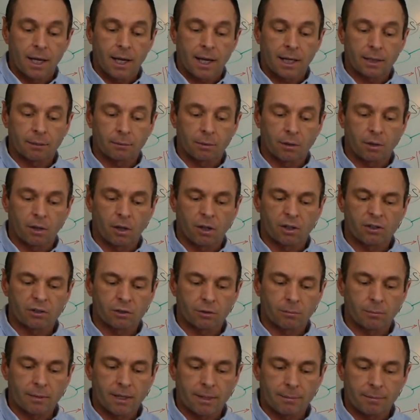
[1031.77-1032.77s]
and it will
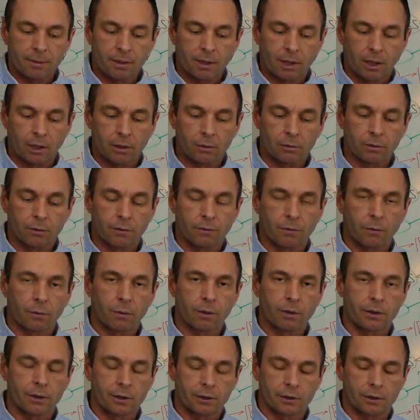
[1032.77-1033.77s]
also maybe include the
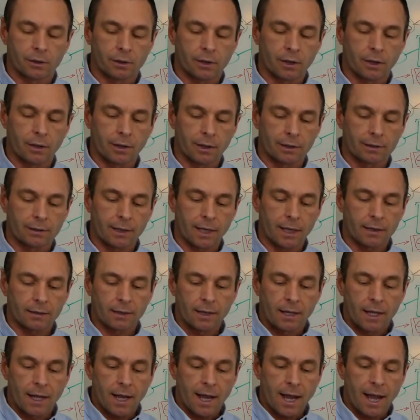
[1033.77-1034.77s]
fourth digit here like that,
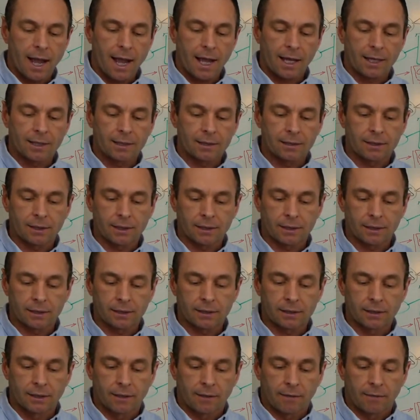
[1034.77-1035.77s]
and
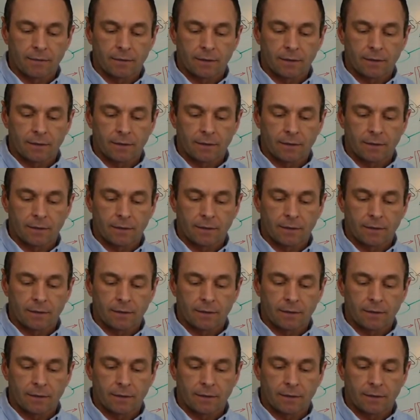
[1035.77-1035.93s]
the